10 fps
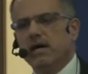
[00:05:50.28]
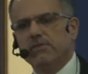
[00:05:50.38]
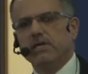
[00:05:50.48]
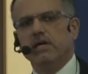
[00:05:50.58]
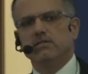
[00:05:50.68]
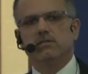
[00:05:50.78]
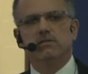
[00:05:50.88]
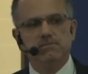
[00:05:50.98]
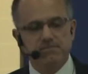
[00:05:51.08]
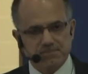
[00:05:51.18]
at the end.
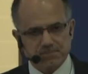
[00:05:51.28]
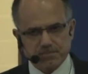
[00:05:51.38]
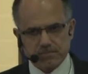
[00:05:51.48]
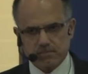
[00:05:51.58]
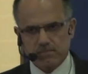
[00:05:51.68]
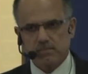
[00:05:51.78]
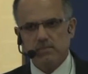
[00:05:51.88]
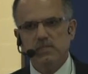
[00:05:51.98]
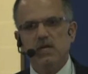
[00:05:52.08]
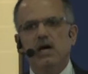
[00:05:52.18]

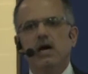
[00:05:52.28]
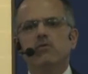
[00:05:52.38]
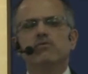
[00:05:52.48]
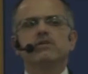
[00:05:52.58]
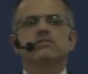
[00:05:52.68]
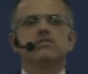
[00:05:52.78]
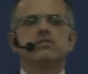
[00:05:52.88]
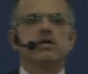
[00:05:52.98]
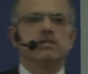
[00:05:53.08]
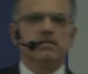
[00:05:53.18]
How this is
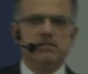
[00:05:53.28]
done?